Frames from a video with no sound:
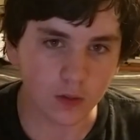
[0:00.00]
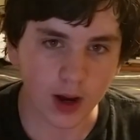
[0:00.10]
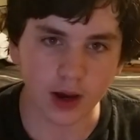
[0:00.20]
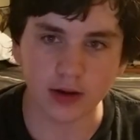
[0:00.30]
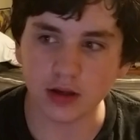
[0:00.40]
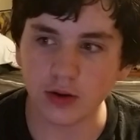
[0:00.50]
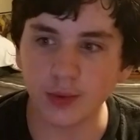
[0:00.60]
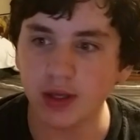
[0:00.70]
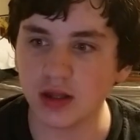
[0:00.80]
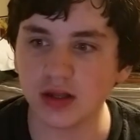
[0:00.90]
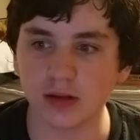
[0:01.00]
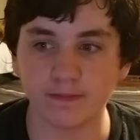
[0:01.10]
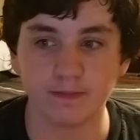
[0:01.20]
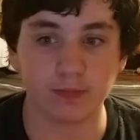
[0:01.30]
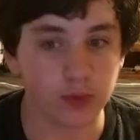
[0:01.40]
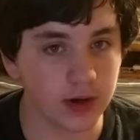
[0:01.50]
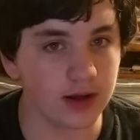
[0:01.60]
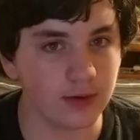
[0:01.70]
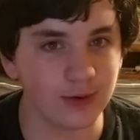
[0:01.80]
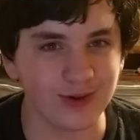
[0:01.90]
wow, you know, he's
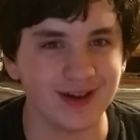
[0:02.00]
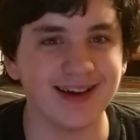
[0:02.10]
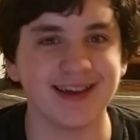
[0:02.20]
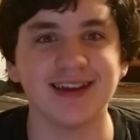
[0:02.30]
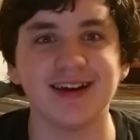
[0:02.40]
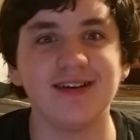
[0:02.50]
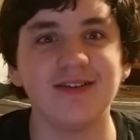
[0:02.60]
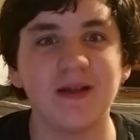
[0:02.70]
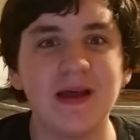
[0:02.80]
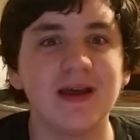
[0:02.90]
pretty cool, you know?